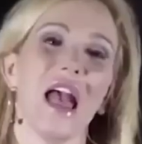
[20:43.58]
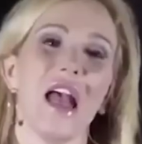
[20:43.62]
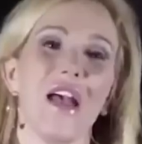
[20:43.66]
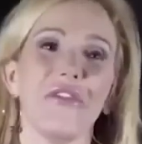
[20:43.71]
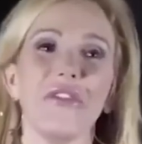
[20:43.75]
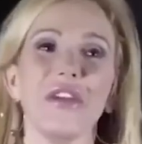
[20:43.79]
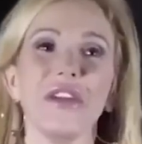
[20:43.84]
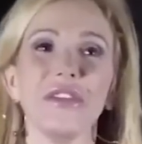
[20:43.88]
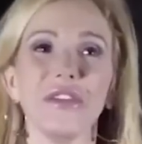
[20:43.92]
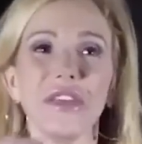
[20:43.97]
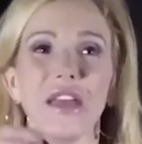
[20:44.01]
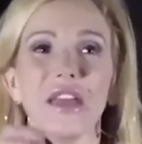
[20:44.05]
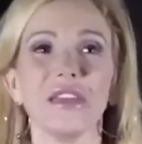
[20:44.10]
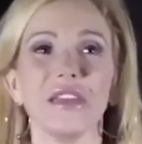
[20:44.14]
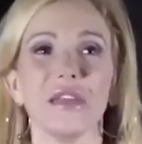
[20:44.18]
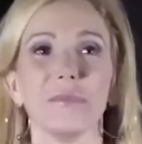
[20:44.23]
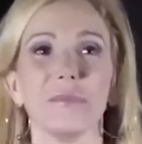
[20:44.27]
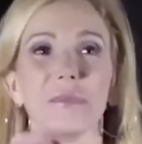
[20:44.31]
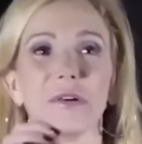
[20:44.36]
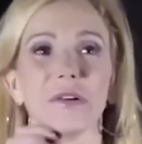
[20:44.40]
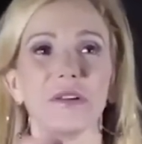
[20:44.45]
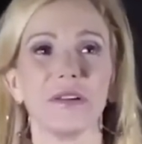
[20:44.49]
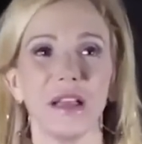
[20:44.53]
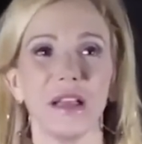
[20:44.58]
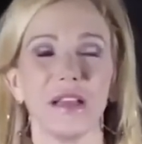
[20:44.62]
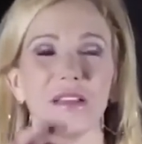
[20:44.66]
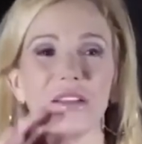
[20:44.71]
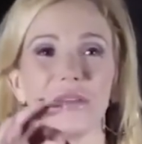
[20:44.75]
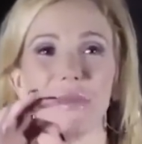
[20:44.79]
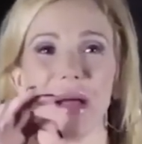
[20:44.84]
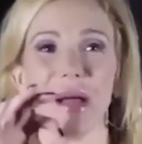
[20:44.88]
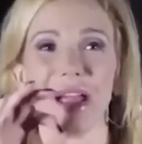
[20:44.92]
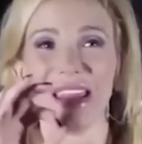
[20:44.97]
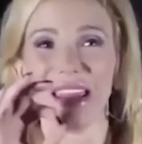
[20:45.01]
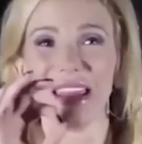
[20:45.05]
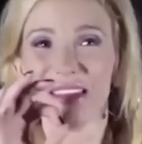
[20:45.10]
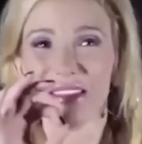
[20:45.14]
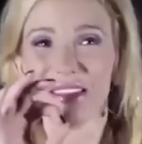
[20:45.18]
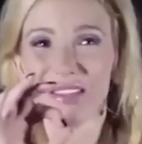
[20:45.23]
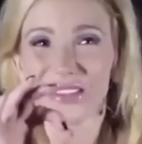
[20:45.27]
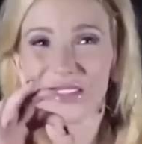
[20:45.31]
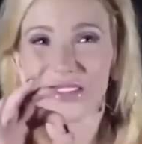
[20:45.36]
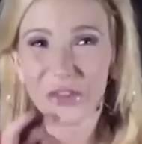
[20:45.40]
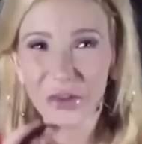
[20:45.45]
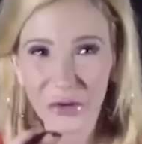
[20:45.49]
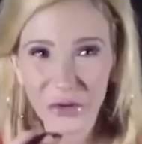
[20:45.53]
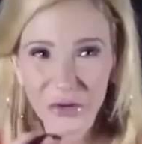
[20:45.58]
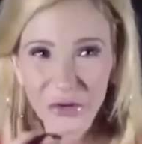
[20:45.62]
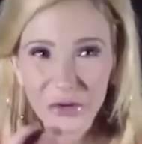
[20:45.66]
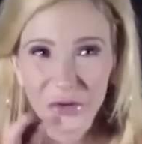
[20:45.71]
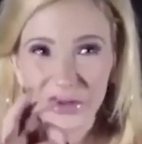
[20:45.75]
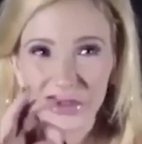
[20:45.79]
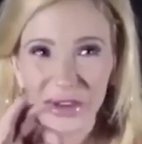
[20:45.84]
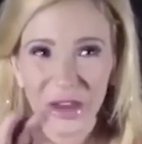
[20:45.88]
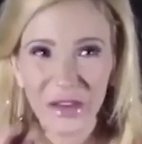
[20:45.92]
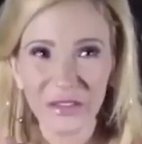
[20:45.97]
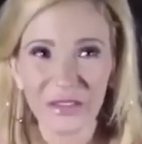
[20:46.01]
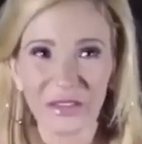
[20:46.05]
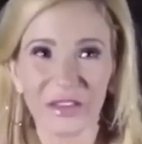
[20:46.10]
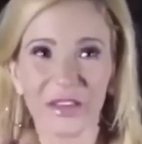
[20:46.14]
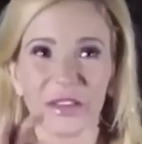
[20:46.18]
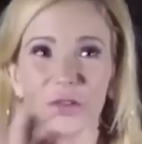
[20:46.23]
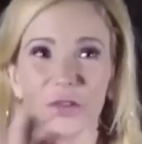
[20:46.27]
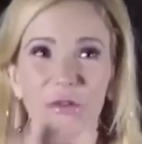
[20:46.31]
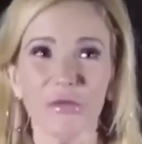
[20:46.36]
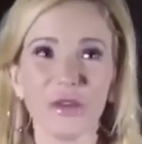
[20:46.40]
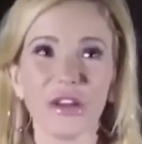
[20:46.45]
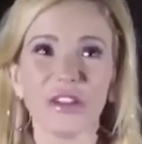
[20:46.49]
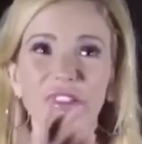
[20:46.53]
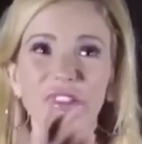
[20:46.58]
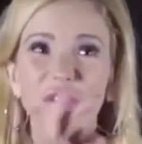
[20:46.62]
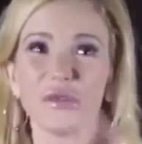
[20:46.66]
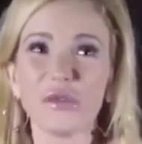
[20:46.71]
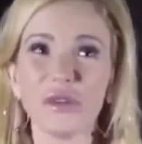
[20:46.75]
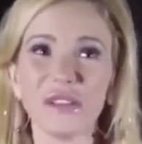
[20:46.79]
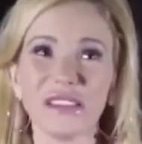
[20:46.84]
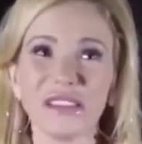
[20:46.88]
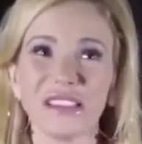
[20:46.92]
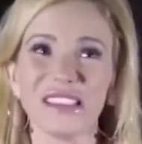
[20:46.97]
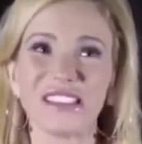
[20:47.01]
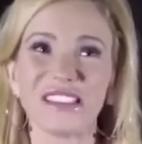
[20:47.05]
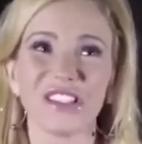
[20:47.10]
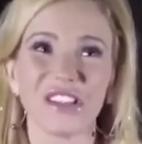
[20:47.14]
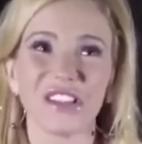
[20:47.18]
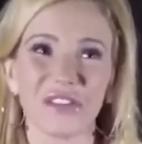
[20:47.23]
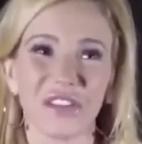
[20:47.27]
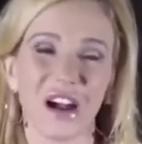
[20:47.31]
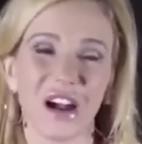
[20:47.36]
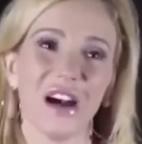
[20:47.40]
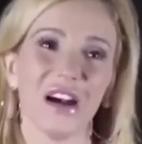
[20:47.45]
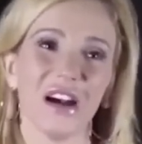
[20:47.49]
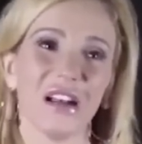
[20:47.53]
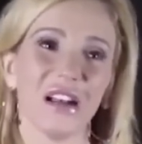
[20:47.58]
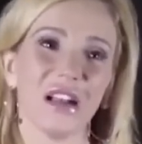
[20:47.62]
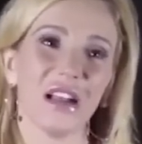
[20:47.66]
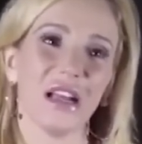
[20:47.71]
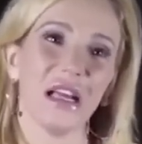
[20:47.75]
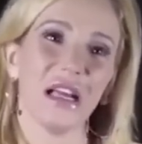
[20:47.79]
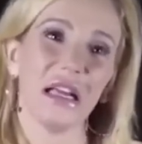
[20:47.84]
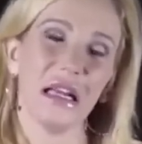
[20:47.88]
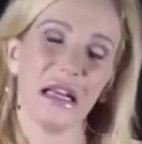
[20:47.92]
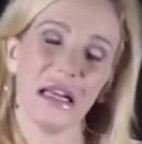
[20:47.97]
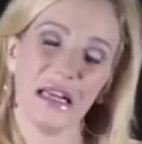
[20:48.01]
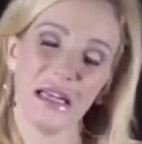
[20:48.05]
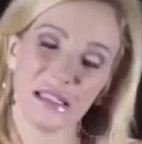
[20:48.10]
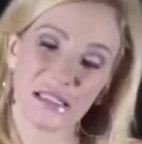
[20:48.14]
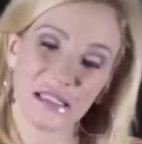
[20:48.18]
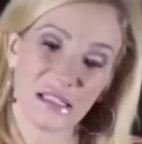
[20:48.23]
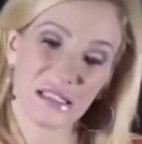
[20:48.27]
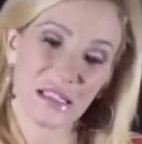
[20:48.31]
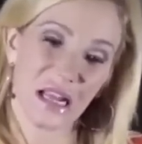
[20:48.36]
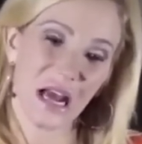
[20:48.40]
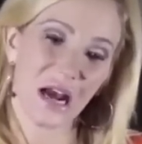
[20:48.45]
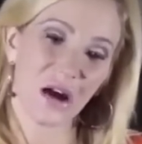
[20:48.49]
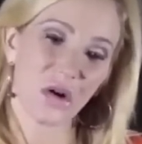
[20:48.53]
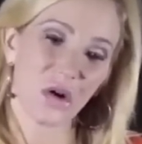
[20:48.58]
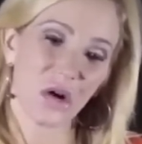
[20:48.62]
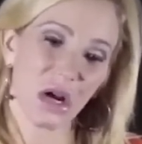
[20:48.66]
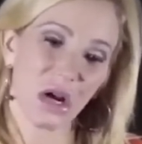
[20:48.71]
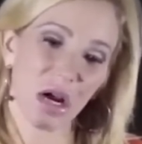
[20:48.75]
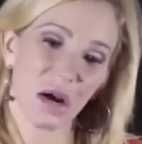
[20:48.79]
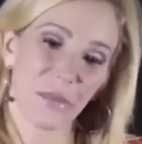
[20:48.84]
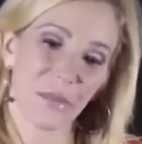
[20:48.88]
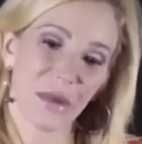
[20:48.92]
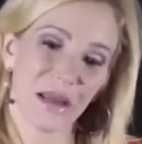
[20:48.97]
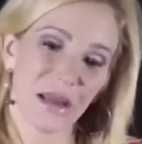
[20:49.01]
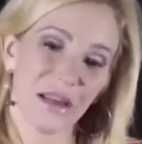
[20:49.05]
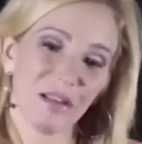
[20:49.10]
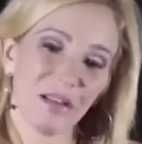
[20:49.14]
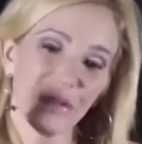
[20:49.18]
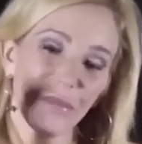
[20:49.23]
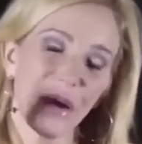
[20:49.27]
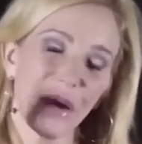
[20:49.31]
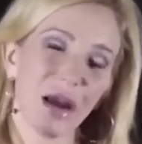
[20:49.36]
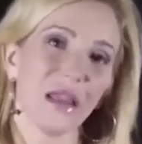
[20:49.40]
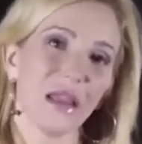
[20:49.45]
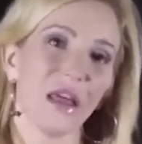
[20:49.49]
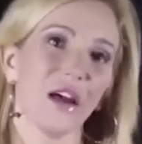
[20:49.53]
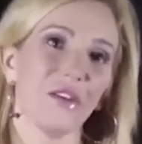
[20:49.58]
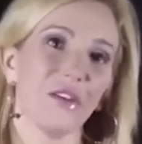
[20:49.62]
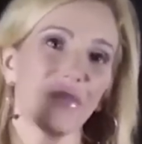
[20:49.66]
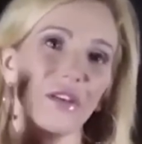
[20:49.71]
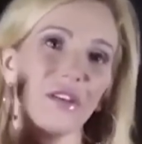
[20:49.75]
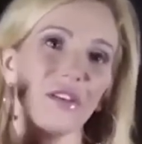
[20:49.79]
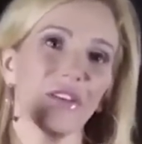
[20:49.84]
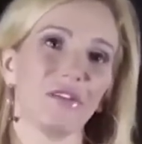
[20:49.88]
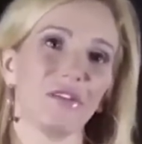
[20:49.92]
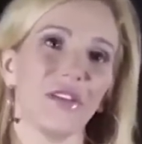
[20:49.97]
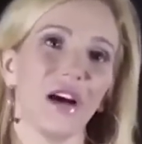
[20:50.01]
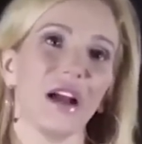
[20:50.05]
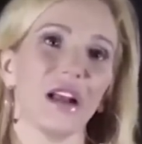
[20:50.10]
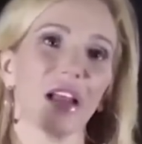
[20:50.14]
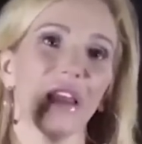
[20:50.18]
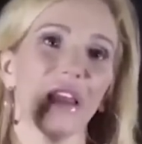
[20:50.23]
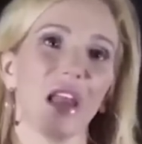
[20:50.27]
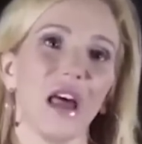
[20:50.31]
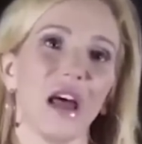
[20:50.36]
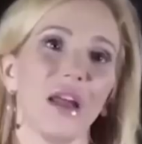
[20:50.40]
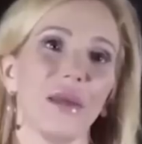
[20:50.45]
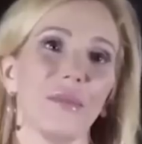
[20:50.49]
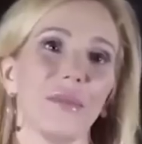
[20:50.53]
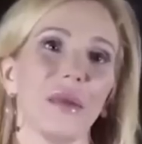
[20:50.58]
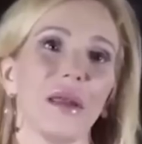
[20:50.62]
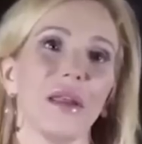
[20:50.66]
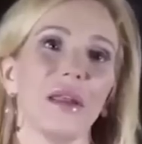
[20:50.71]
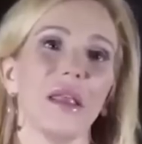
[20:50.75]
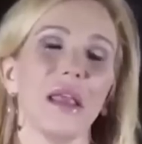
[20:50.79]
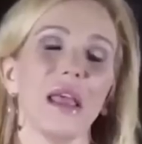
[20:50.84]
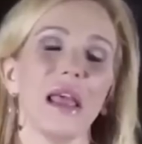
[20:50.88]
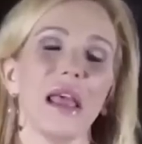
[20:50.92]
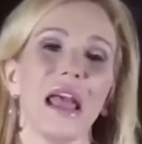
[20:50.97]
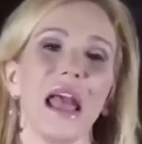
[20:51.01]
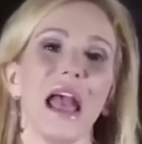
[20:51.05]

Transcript: Everything that pertained to my eternal destiny, the original intention of God, has now come into my life in divine alignment.